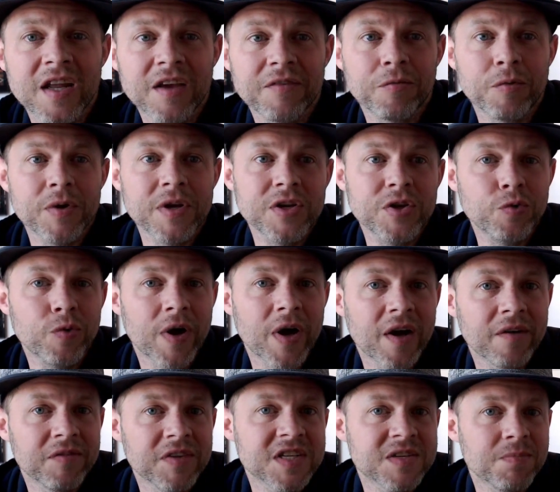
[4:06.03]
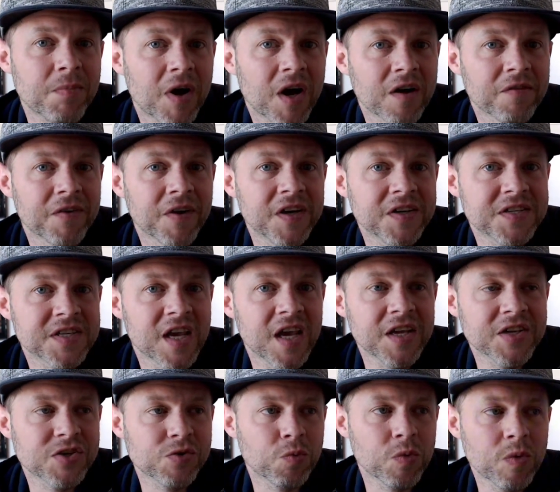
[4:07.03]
if we do have these modified skates